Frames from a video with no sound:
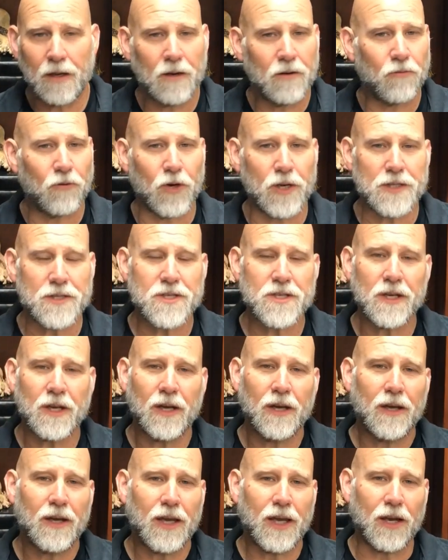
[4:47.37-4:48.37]
Friends,
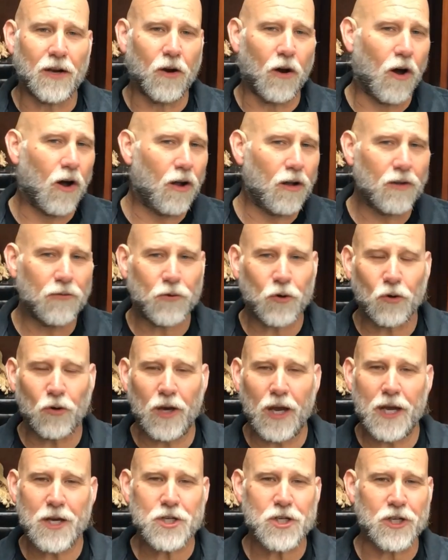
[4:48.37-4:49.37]
in all of
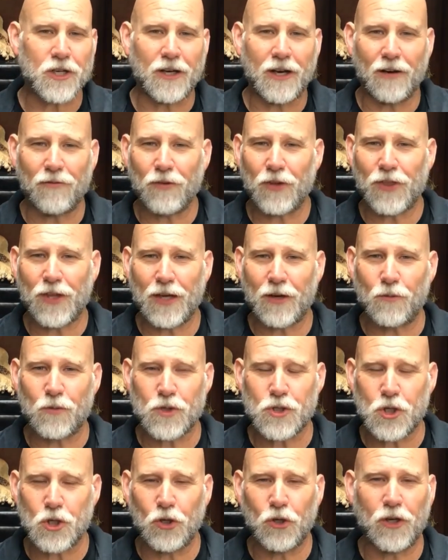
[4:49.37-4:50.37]
creation, everything
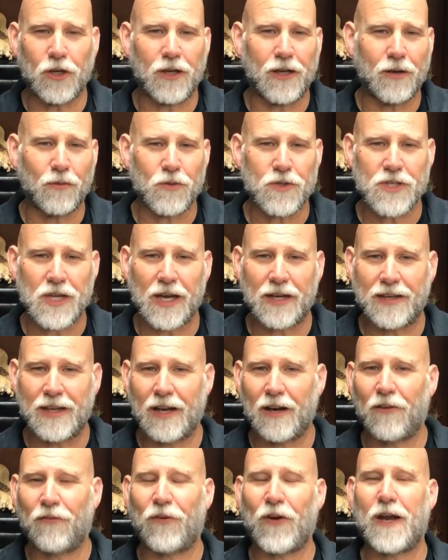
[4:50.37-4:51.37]
was good. It was
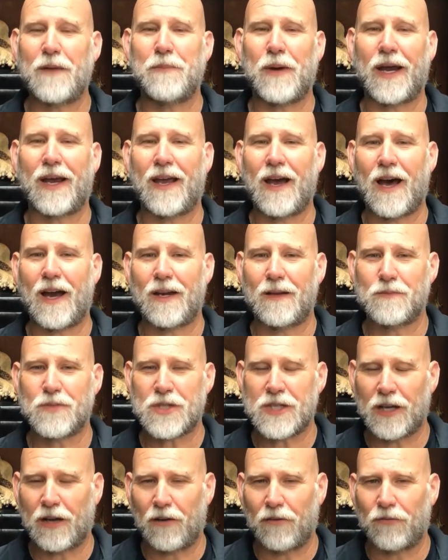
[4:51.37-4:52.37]
identified by God
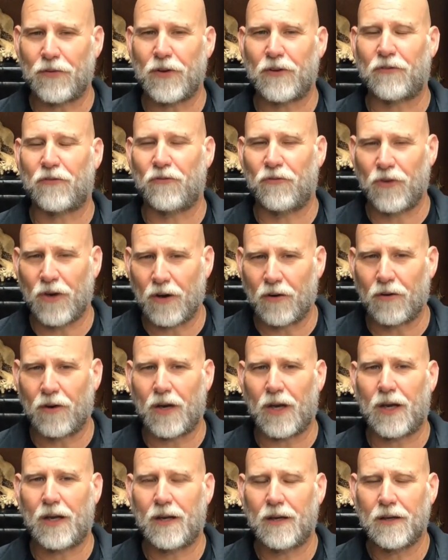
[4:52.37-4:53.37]
Himself as
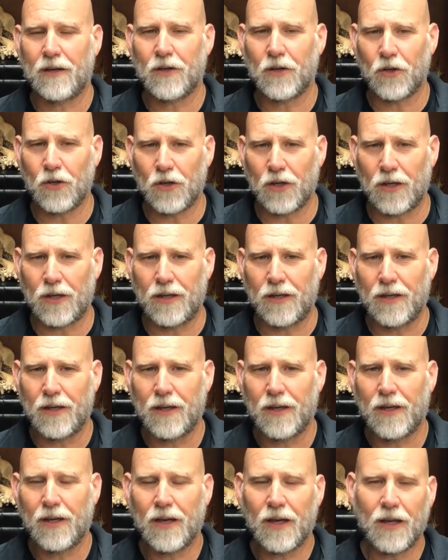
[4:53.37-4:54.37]
very good.
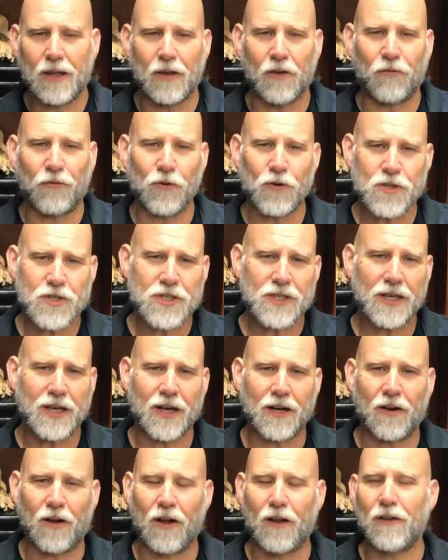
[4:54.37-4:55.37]
And the first thing
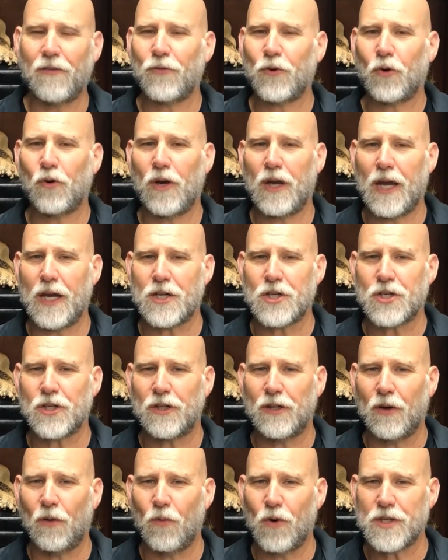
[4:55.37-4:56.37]
in all of
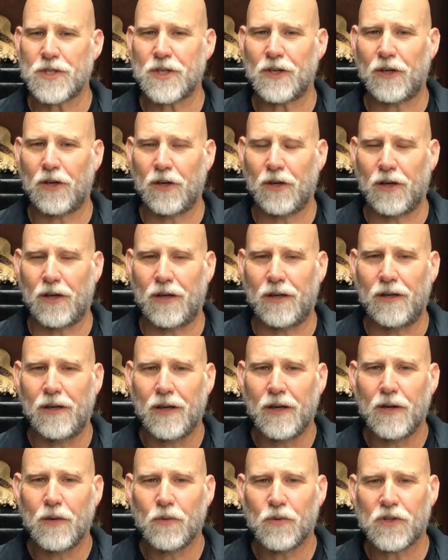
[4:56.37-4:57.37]
creation that wasn't good
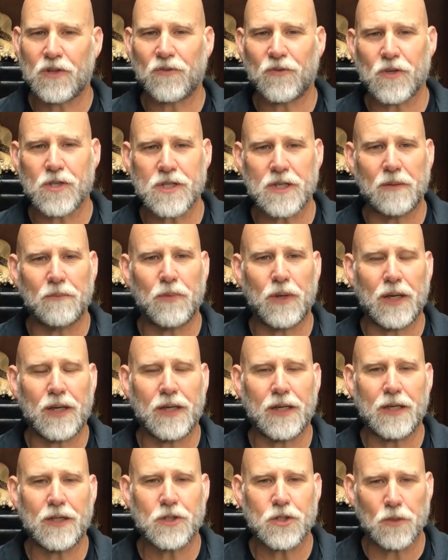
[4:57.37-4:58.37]
was for
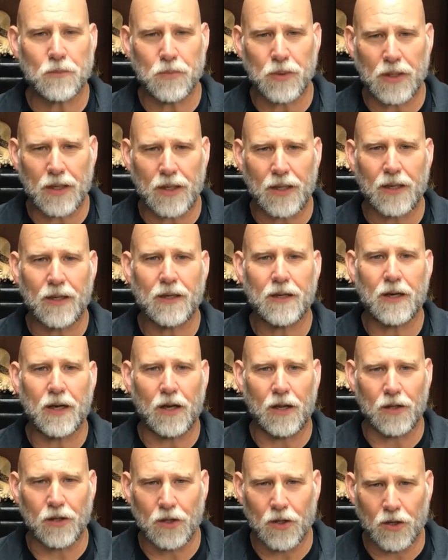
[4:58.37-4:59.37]
somebody to be
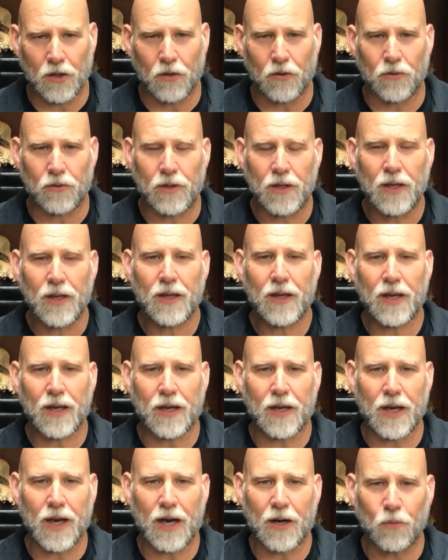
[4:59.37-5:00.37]
alone.
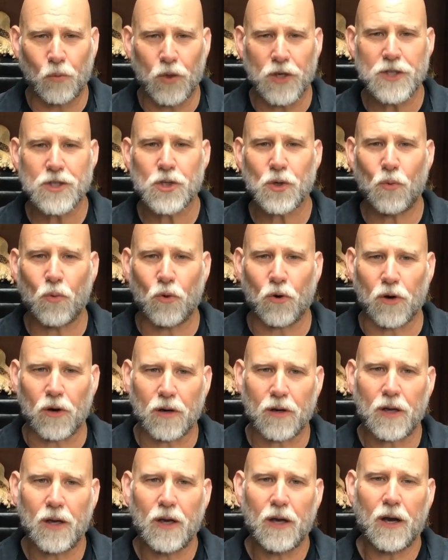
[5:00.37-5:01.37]
And God went to
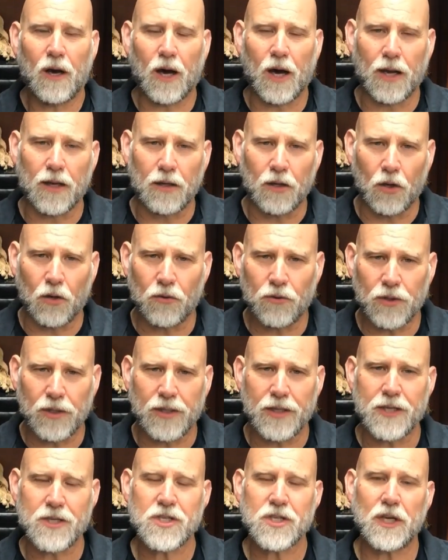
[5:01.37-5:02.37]
work on
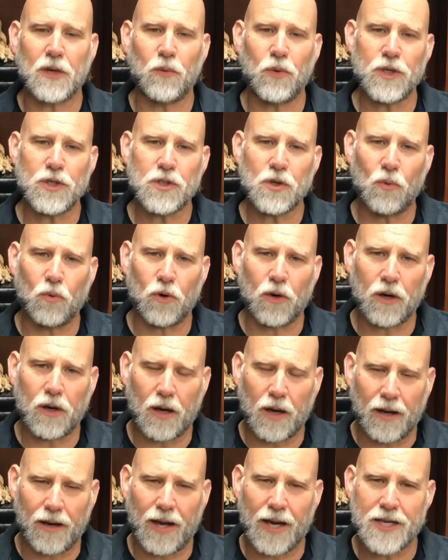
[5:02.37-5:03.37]
loneliness, He went to work on